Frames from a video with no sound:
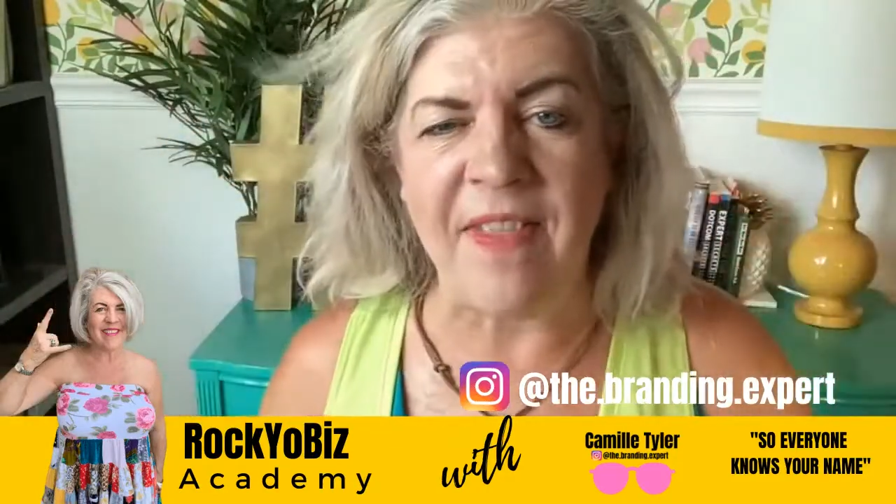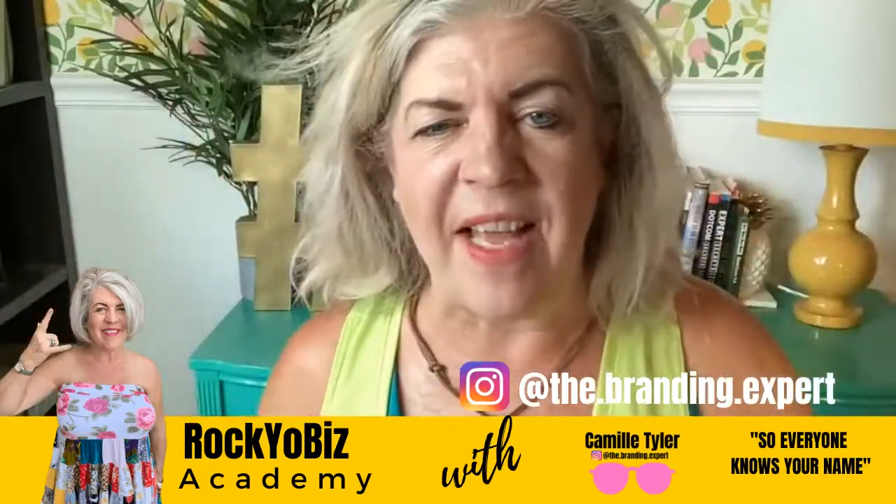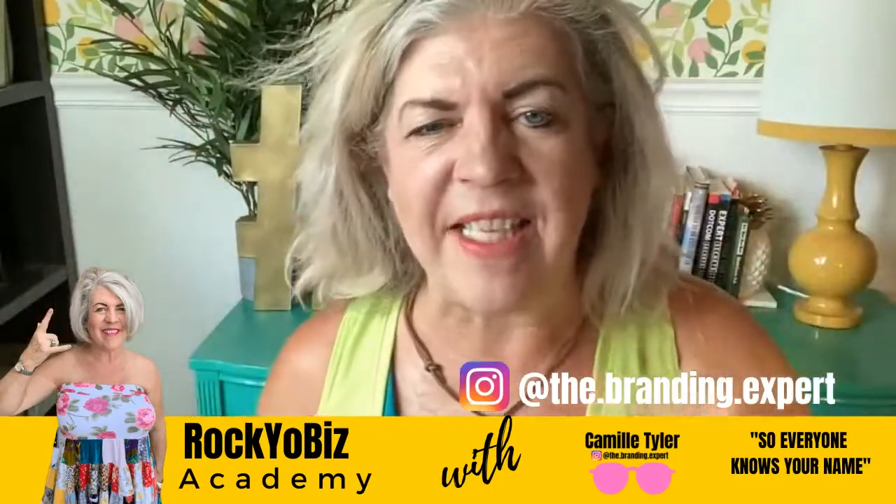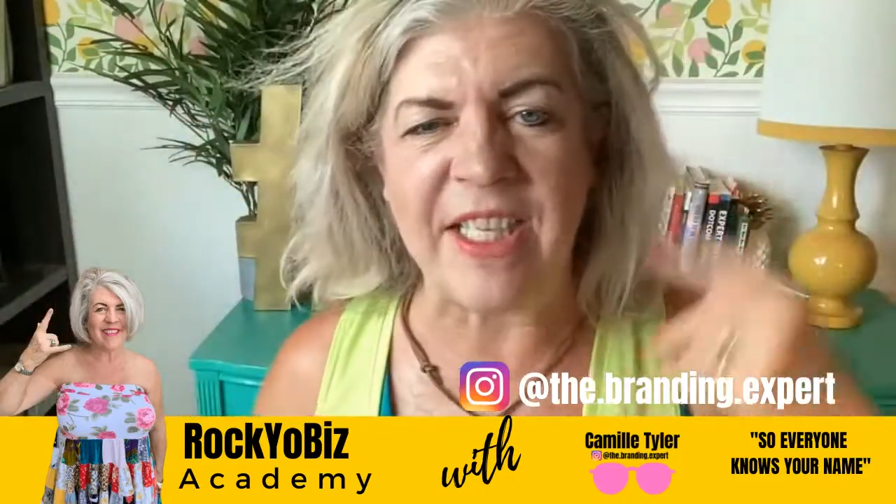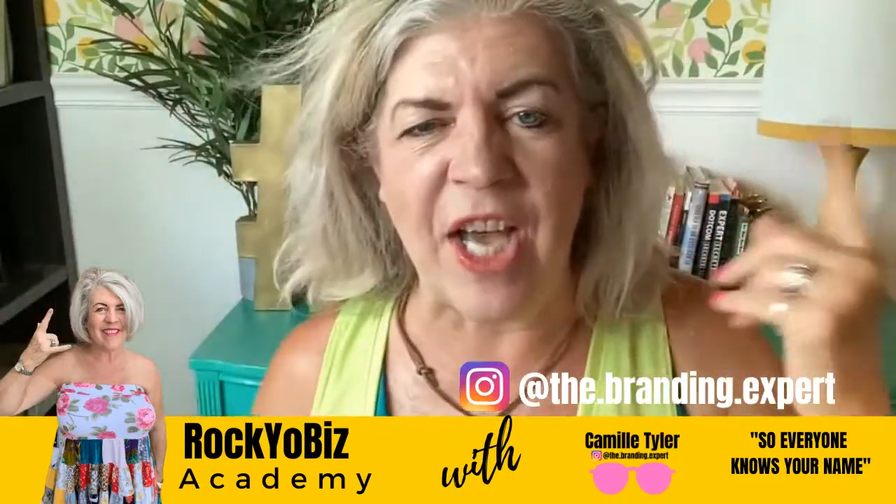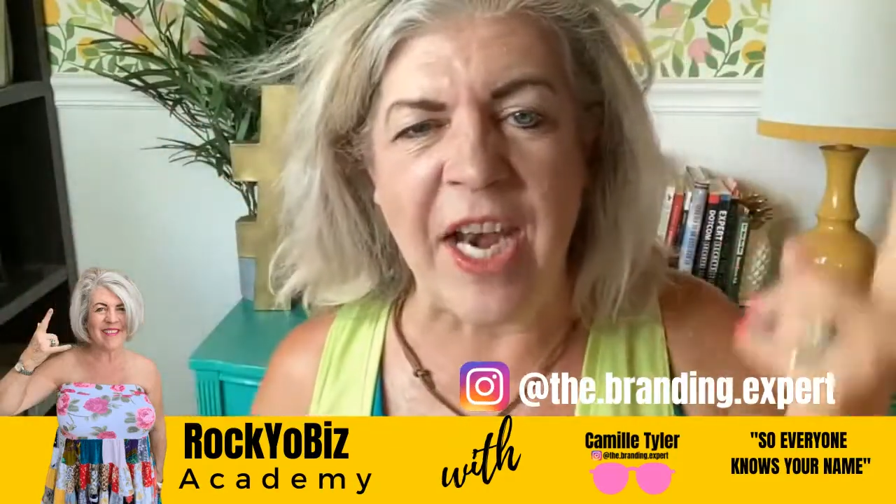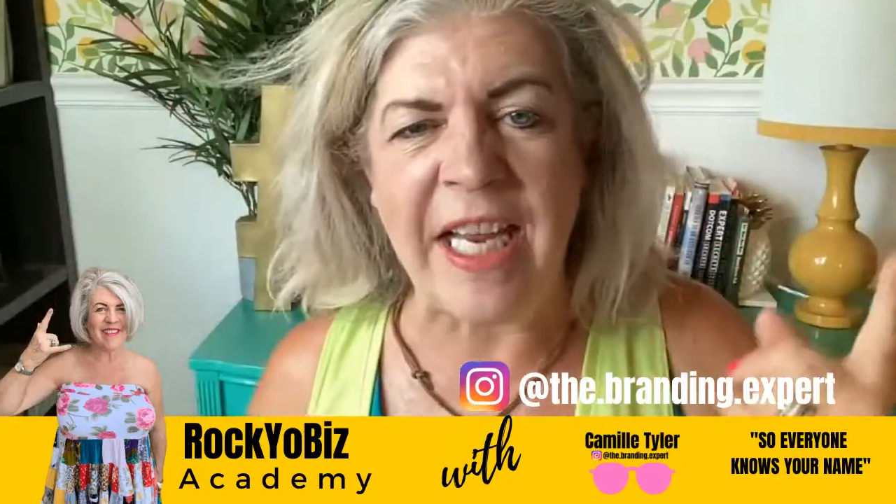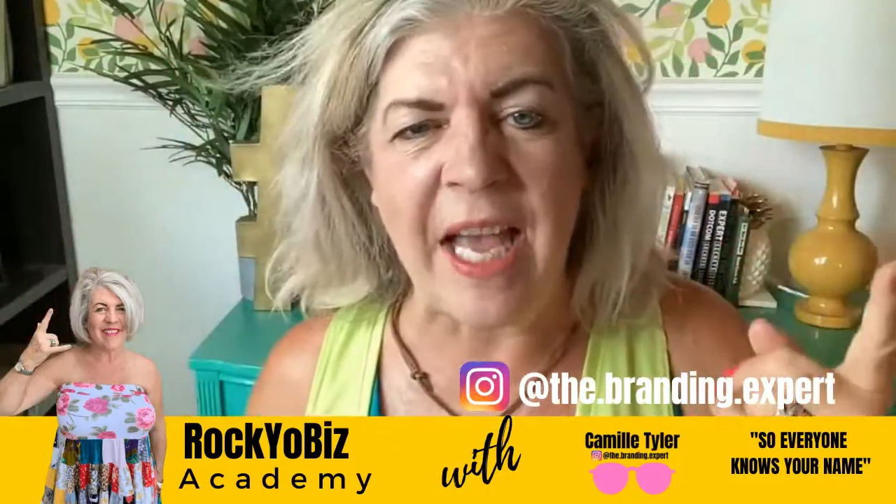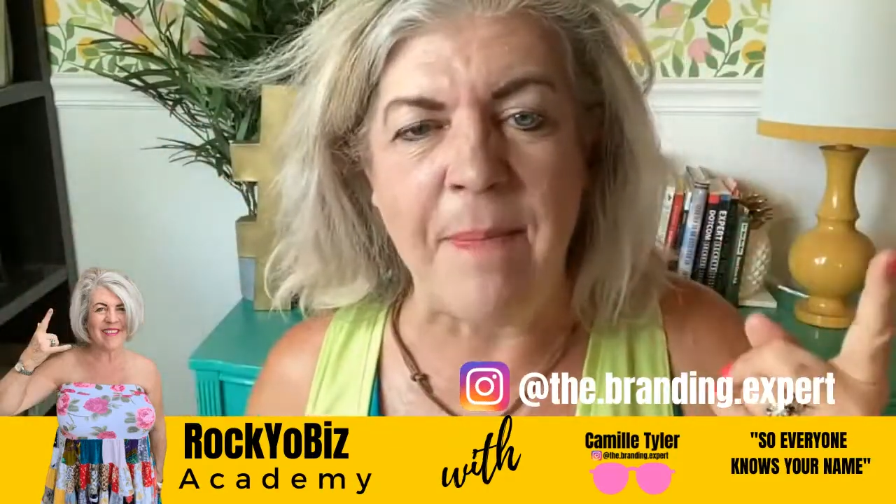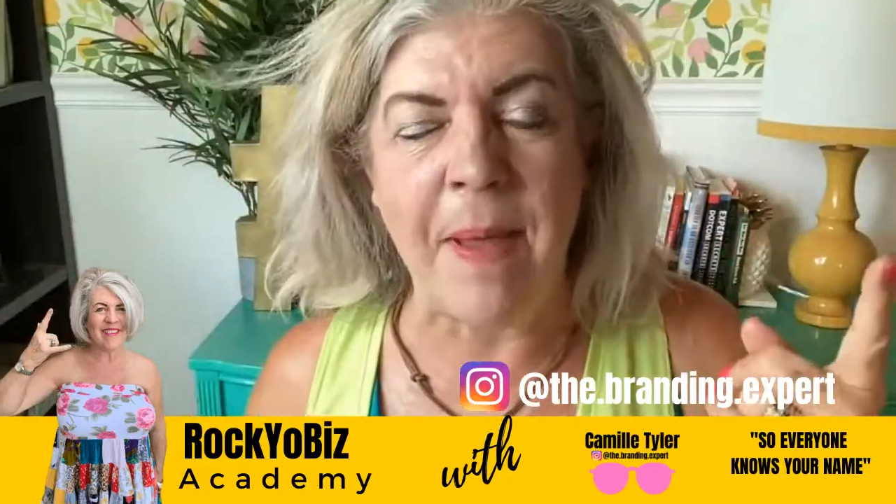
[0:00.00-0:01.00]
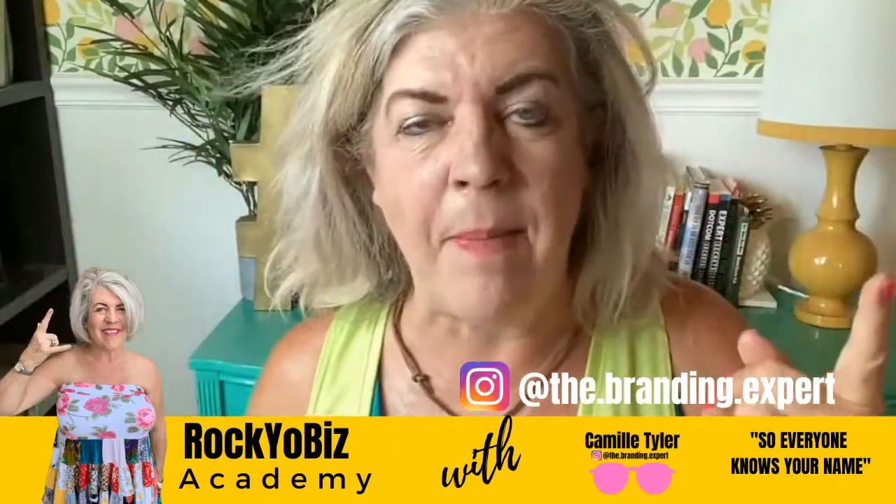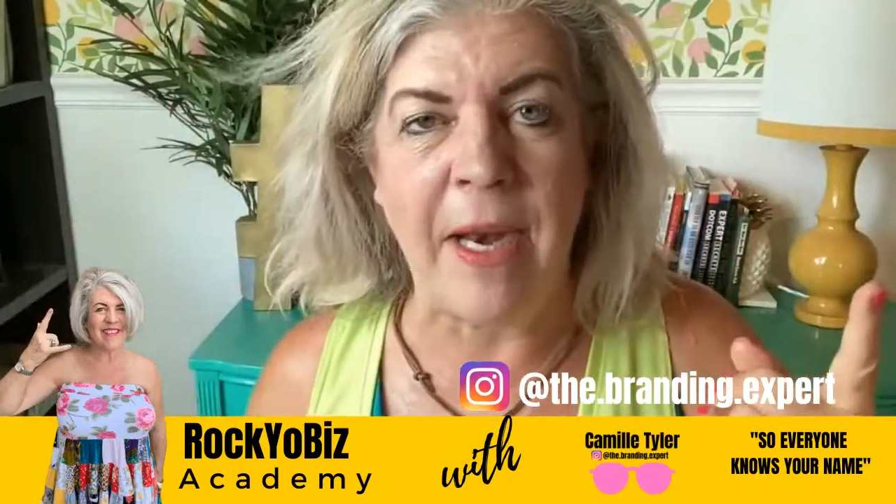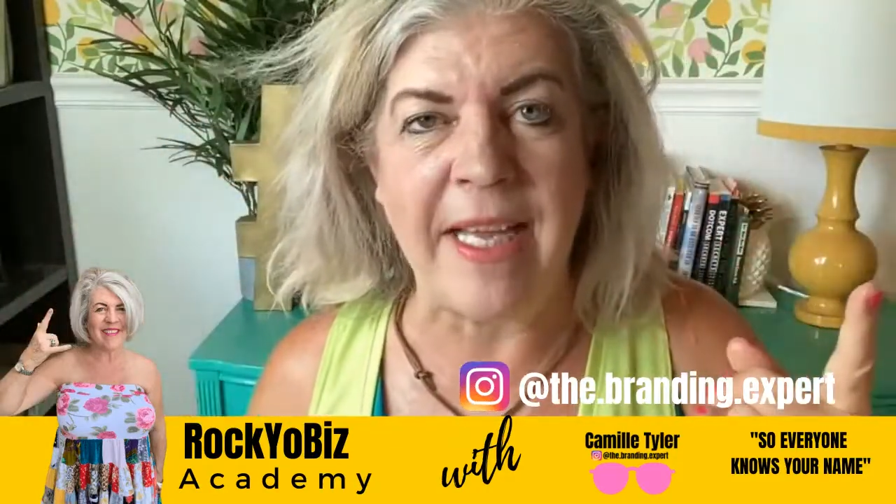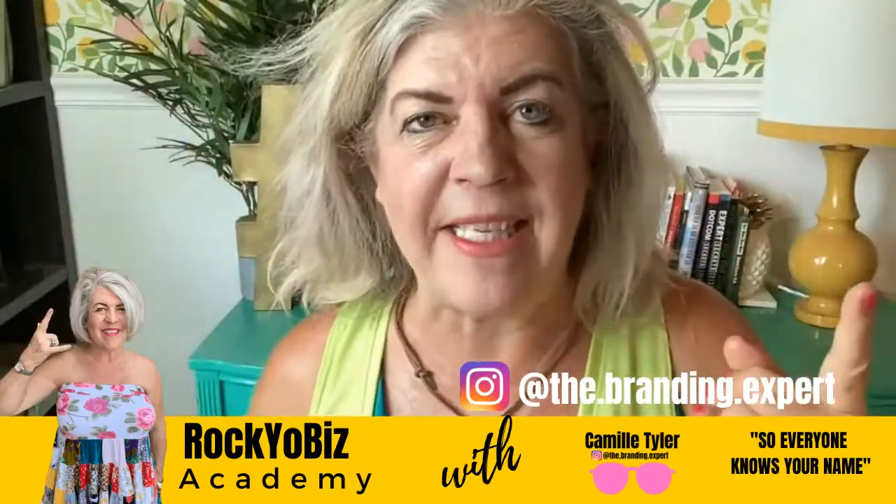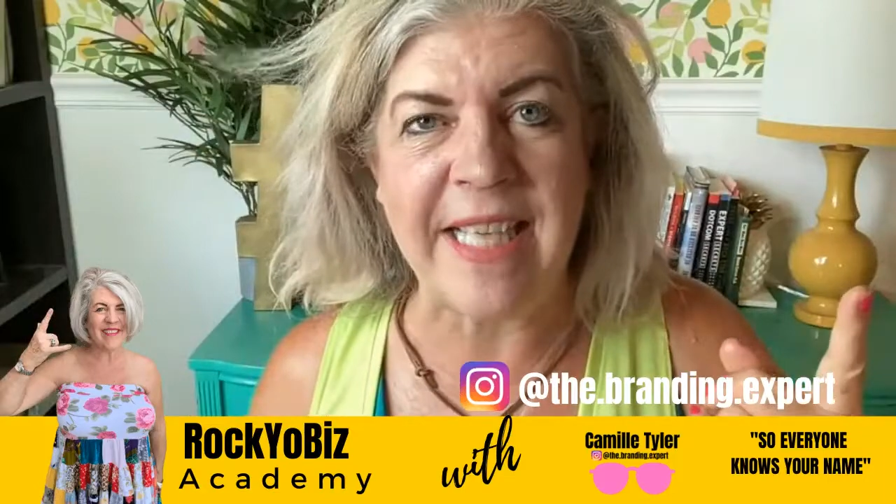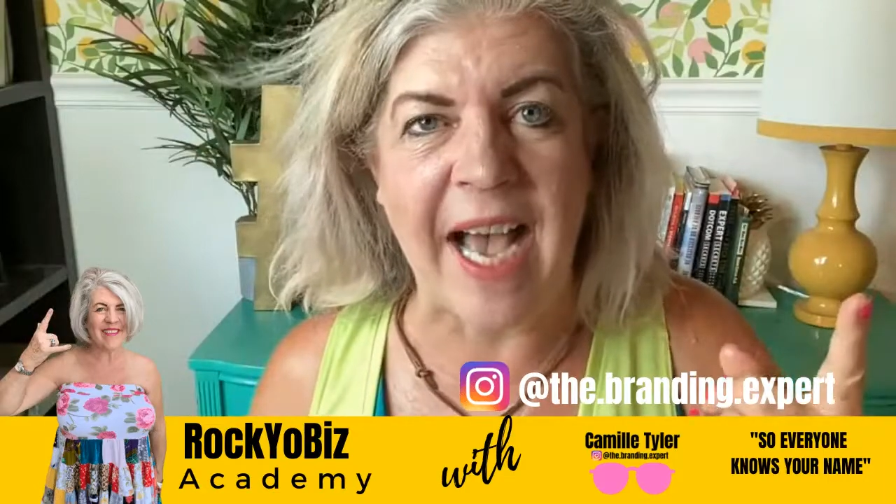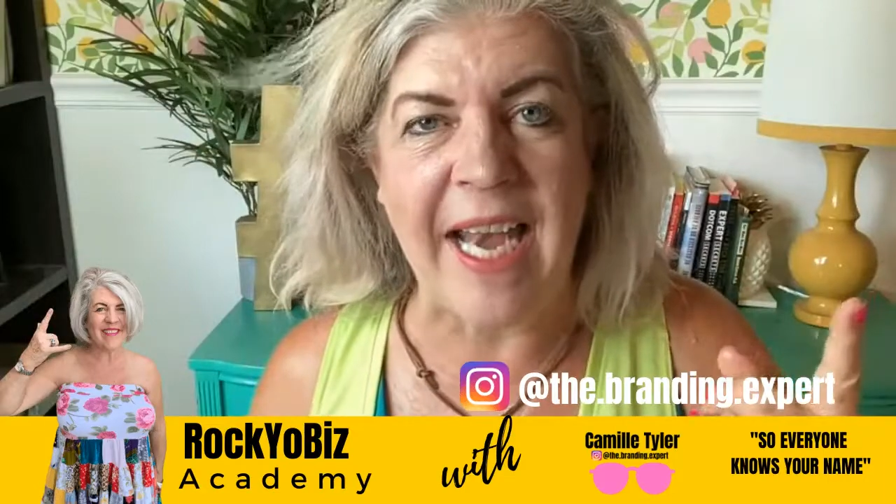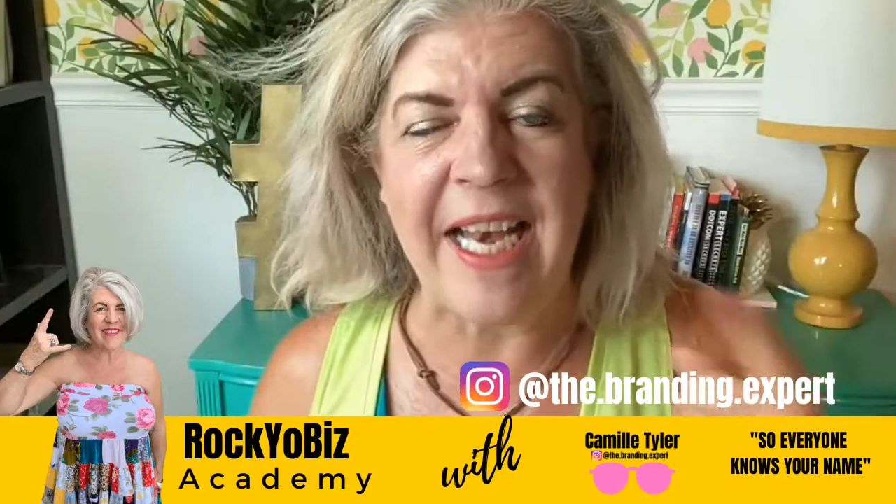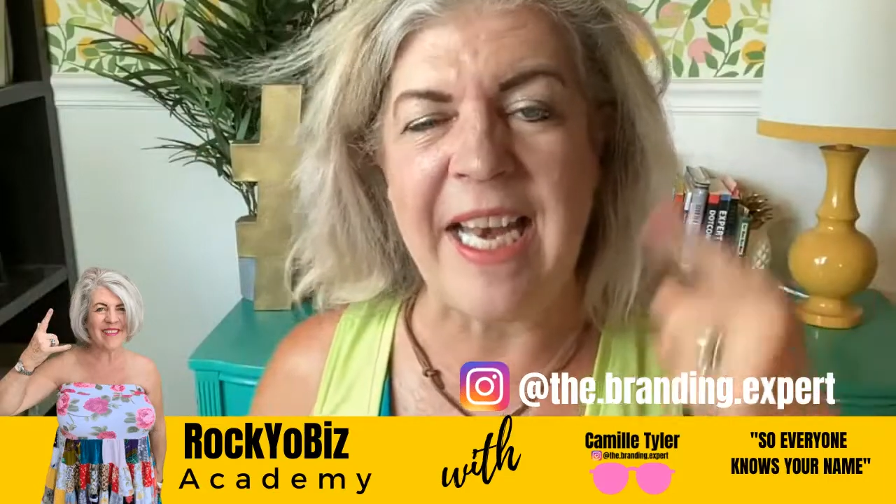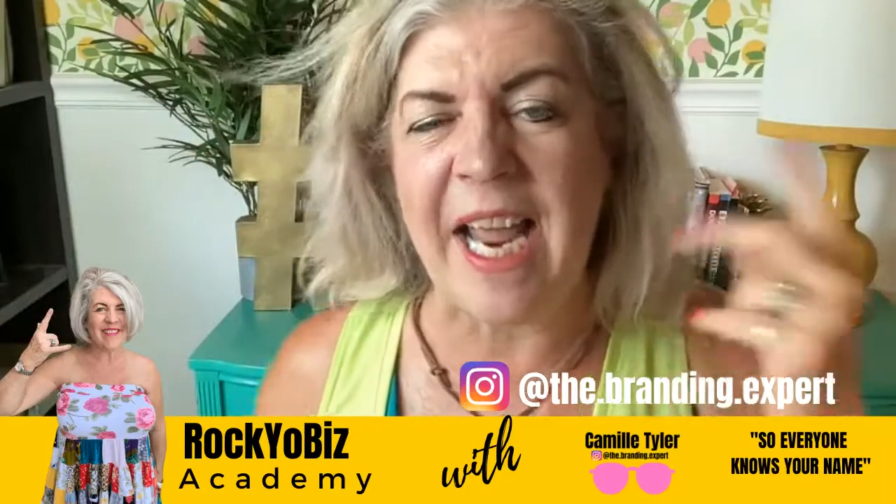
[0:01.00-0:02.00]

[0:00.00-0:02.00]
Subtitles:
that's going to get people excited